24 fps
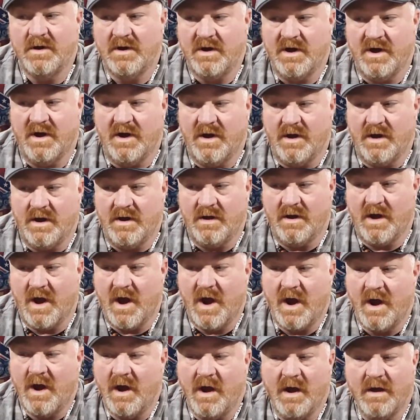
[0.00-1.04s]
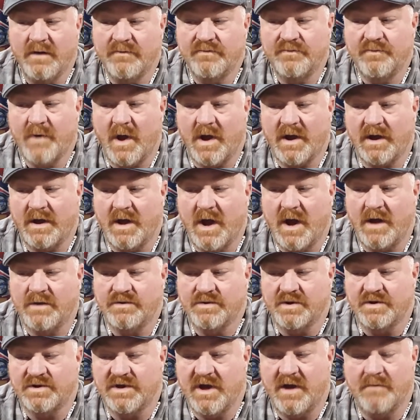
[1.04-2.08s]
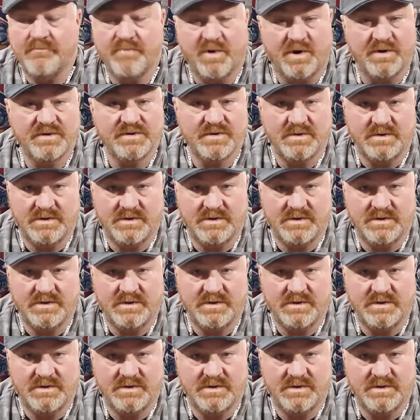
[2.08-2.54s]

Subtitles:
And I took that personally.